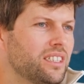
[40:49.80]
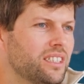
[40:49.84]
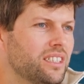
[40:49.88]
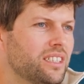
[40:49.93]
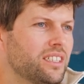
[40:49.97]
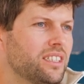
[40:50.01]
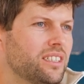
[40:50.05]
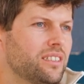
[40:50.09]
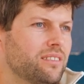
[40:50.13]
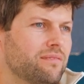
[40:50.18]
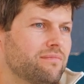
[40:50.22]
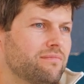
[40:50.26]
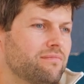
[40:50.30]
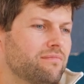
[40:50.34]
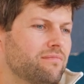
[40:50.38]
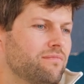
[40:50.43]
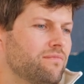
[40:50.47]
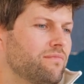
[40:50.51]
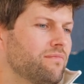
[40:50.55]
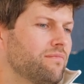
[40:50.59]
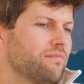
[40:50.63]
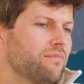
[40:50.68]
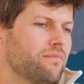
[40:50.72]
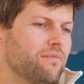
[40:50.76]

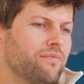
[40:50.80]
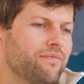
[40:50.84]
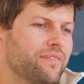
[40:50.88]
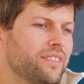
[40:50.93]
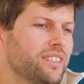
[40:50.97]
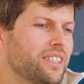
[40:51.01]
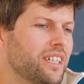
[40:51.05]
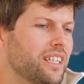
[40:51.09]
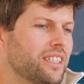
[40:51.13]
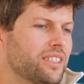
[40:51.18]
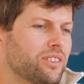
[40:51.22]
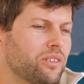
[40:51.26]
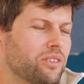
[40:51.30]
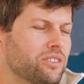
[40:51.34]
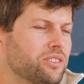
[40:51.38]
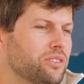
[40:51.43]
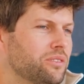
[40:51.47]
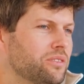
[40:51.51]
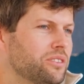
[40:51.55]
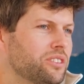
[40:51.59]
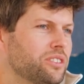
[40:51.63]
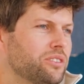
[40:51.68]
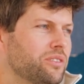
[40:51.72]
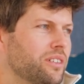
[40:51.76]
Um, Vitalik
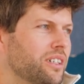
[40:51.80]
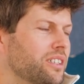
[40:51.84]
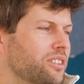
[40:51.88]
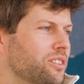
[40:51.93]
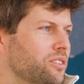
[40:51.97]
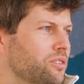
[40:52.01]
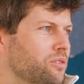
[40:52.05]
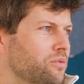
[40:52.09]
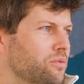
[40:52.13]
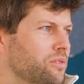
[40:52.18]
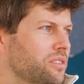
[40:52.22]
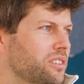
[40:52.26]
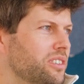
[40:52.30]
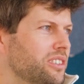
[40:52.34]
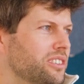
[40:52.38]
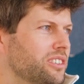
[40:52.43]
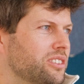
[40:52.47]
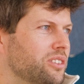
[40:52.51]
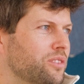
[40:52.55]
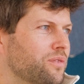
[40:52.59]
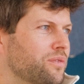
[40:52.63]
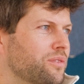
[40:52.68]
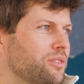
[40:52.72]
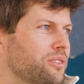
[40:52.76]
also is trying to do
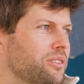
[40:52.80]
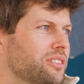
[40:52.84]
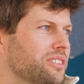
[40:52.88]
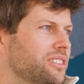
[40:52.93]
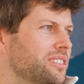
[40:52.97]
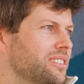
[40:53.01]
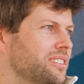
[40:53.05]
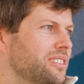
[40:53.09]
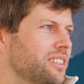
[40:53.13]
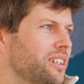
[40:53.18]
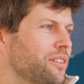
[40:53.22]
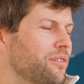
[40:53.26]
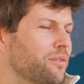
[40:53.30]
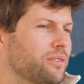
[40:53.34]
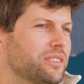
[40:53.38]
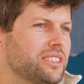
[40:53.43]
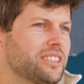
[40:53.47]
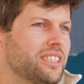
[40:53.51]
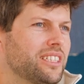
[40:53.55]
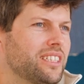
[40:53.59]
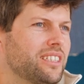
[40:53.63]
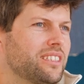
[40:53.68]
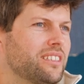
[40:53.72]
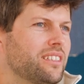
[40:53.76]
this. Of course, I would
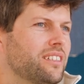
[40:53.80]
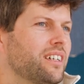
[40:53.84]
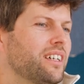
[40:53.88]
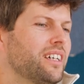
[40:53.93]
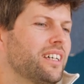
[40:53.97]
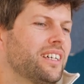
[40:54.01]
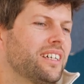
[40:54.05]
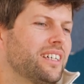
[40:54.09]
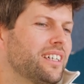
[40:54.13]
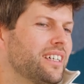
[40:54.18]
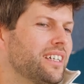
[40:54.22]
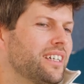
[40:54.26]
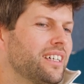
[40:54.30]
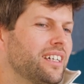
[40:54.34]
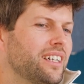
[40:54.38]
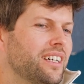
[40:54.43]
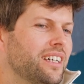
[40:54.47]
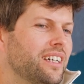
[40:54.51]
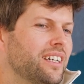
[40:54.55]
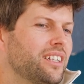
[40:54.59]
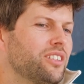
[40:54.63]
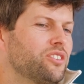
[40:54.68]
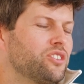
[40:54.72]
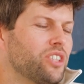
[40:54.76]
say
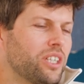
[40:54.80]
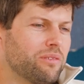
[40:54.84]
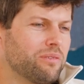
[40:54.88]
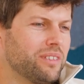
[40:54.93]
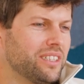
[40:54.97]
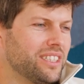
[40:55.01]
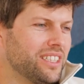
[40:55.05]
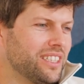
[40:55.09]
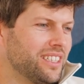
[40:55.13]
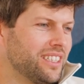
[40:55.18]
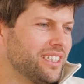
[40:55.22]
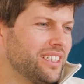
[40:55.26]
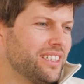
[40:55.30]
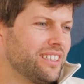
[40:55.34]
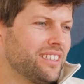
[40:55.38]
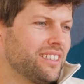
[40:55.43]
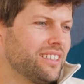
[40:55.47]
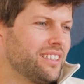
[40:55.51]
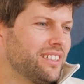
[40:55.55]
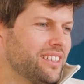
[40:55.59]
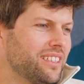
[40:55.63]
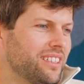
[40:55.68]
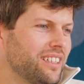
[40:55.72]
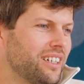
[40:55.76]

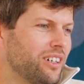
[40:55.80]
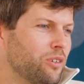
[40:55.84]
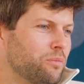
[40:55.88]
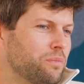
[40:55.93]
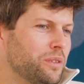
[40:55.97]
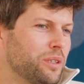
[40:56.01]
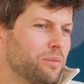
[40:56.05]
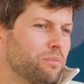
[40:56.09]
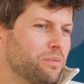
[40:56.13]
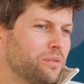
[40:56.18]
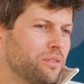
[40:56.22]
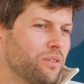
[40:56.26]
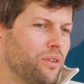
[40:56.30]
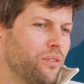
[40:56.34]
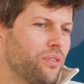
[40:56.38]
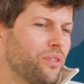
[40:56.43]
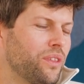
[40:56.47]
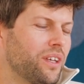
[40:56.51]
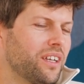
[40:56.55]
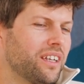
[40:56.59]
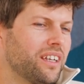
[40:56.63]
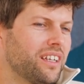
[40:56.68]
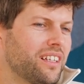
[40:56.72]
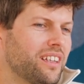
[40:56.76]
generally how people
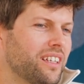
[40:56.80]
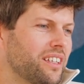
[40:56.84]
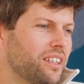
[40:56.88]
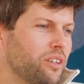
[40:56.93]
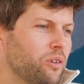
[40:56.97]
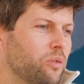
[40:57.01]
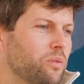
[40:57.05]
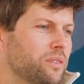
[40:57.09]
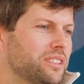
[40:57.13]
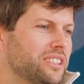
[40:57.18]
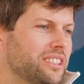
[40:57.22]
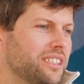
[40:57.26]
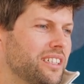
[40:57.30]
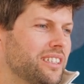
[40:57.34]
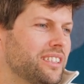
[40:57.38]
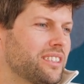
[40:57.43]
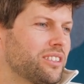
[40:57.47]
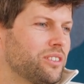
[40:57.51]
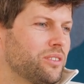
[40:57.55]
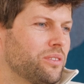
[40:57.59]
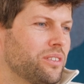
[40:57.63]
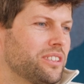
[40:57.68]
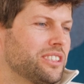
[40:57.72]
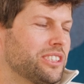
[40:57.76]
think like they always
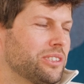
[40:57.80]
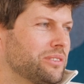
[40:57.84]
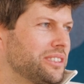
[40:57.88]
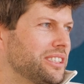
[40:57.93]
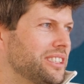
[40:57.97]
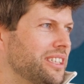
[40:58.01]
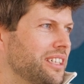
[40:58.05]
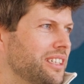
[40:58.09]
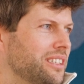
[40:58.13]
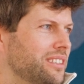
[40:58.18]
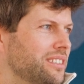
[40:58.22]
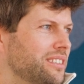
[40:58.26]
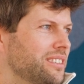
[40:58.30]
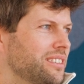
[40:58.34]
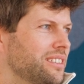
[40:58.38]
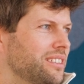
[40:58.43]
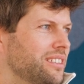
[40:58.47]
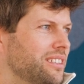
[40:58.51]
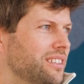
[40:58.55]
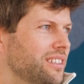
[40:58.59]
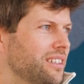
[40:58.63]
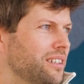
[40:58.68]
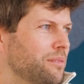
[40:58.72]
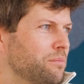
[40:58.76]
like to associate
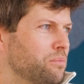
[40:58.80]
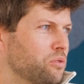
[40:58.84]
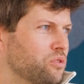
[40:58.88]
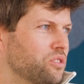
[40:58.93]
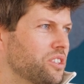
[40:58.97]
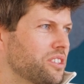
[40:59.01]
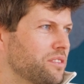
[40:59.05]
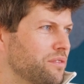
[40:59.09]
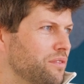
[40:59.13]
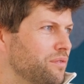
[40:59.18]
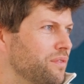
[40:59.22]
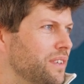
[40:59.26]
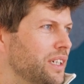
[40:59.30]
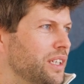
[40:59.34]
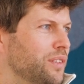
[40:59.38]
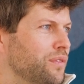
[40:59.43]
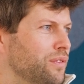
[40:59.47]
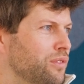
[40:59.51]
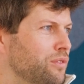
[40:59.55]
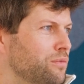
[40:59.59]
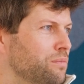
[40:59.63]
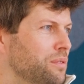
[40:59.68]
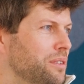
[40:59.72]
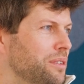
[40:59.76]
project has very
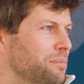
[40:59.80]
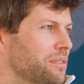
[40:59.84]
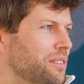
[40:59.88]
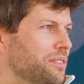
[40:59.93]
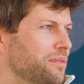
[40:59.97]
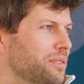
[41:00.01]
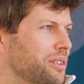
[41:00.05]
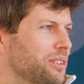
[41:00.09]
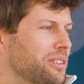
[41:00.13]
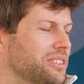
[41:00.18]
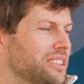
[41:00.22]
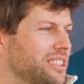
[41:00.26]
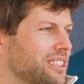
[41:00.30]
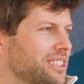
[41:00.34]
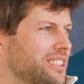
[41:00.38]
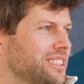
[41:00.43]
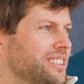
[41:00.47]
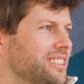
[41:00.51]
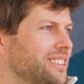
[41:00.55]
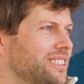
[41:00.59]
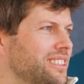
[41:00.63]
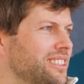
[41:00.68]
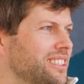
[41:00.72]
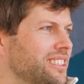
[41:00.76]
few people because
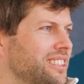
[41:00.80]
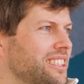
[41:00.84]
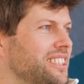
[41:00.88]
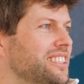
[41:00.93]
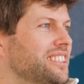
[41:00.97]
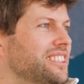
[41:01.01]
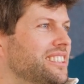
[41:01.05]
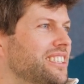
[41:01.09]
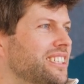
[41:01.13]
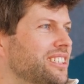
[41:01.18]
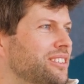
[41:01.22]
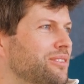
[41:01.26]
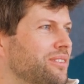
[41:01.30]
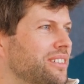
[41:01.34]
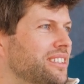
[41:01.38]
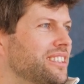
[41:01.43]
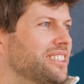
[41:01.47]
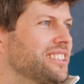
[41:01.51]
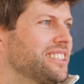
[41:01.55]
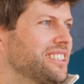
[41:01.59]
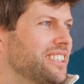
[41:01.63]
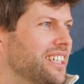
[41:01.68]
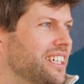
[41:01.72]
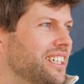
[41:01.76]
it's just easier to
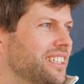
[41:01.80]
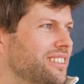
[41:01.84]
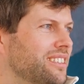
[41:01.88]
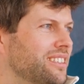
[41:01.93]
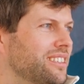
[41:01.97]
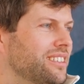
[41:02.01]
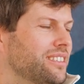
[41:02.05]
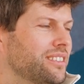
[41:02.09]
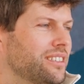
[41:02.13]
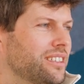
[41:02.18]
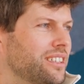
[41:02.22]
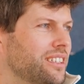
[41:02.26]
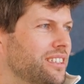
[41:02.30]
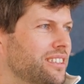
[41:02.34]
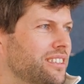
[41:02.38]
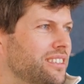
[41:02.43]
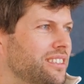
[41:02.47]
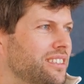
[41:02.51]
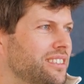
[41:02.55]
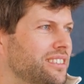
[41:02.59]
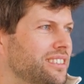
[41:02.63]
understand and